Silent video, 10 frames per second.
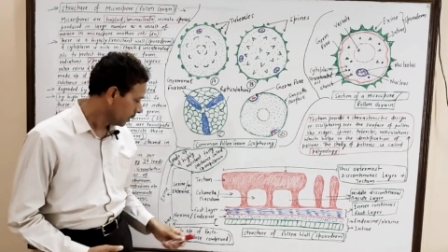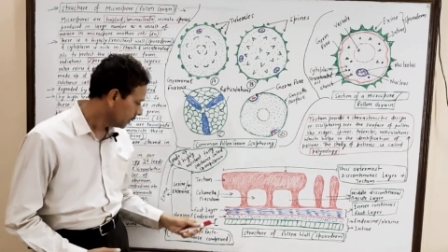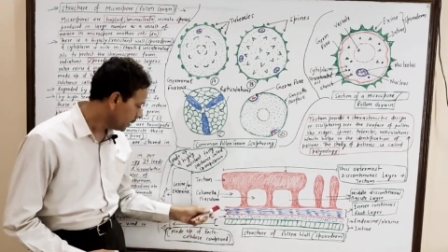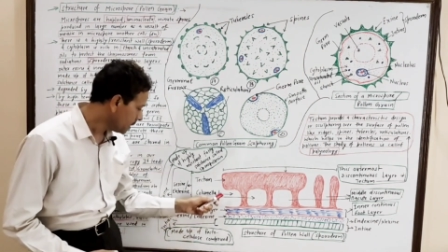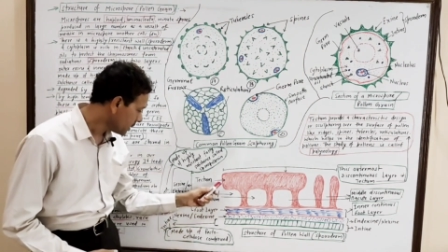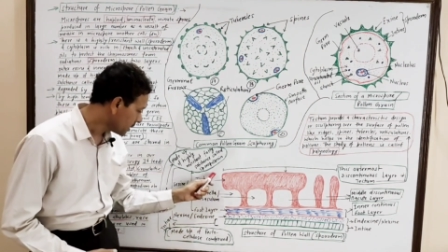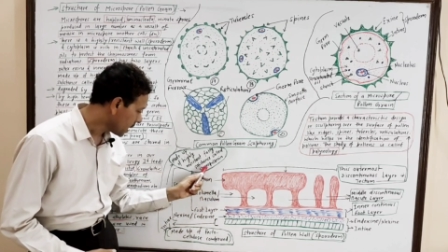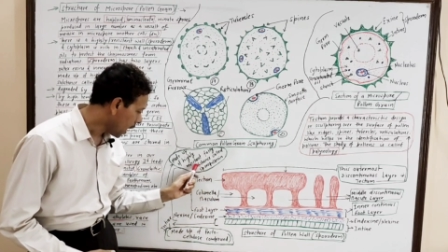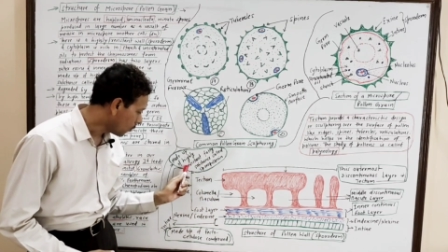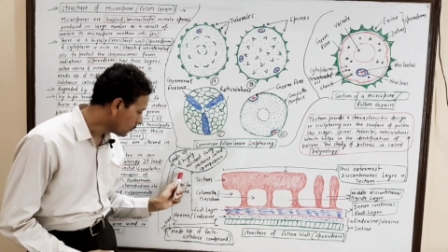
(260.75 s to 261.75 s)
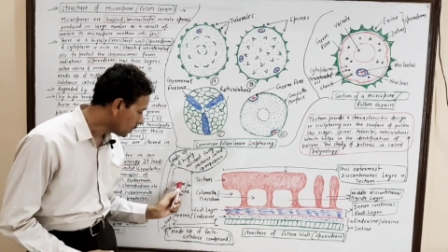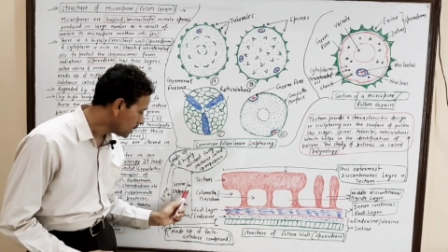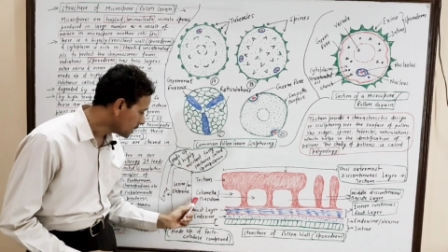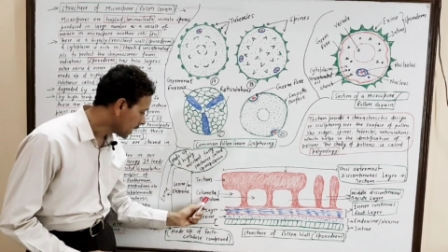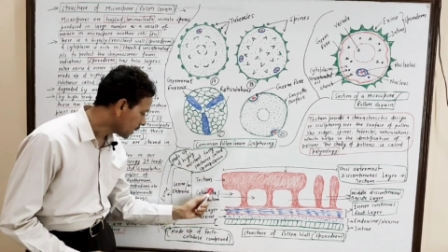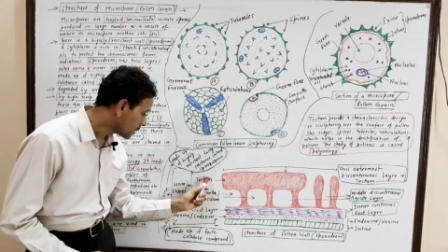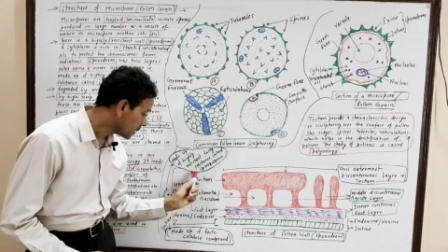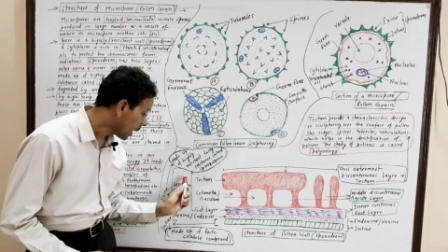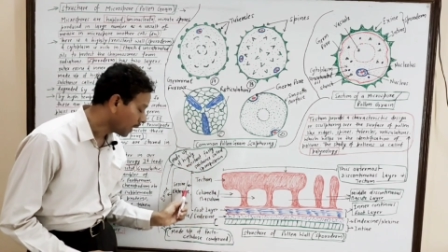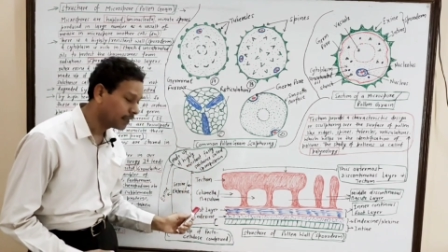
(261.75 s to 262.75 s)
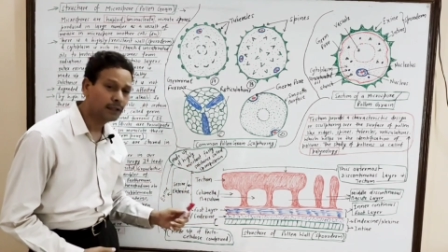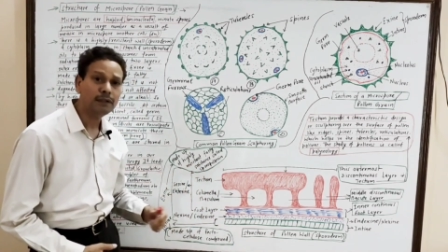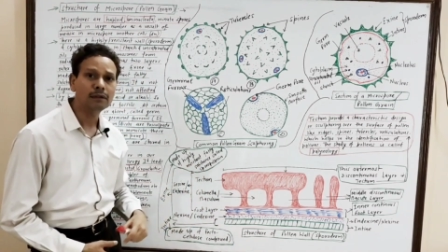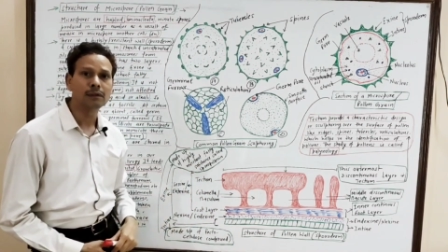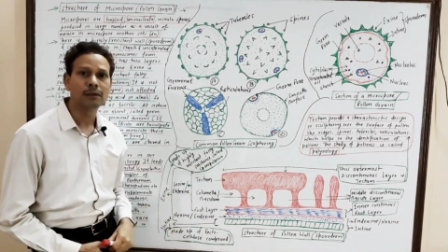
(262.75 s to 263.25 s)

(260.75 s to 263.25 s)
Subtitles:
This outer sexine,